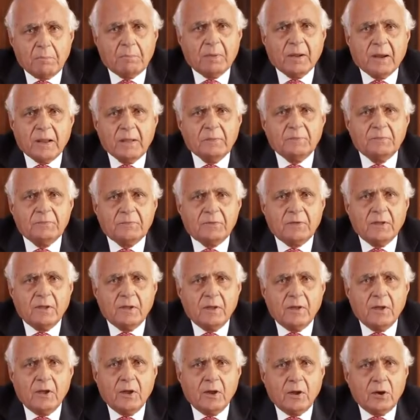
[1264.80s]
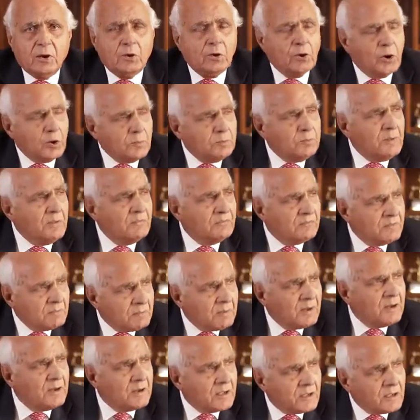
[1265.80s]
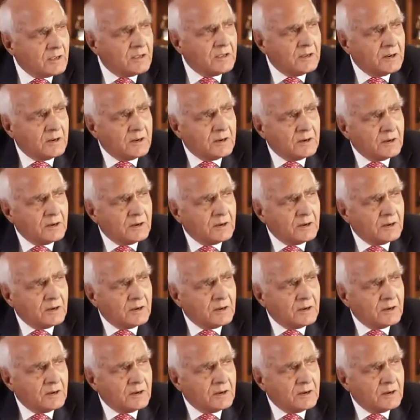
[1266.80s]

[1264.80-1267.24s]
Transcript: perhaps not be familiar